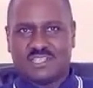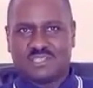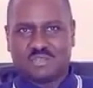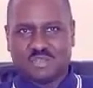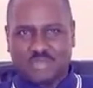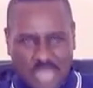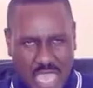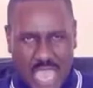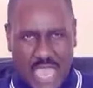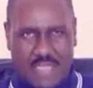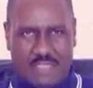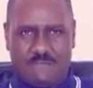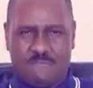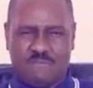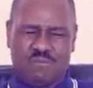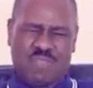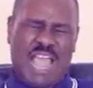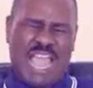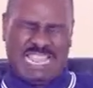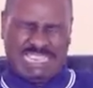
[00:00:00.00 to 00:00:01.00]
Today,
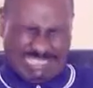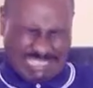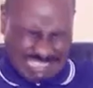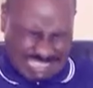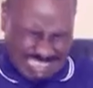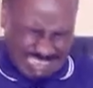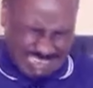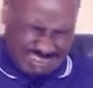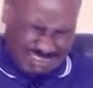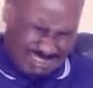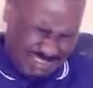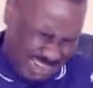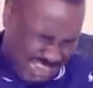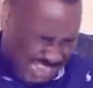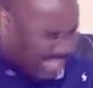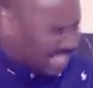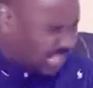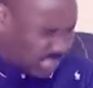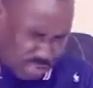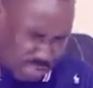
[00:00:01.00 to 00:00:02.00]
I
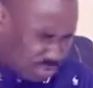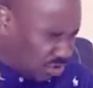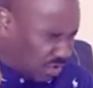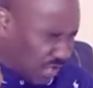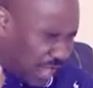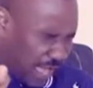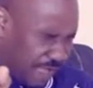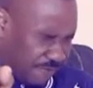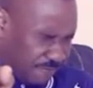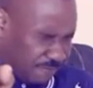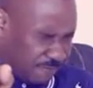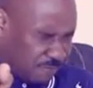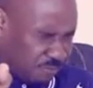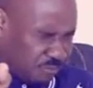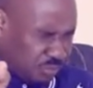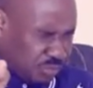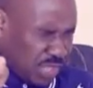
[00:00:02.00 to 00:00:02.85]
decree into your life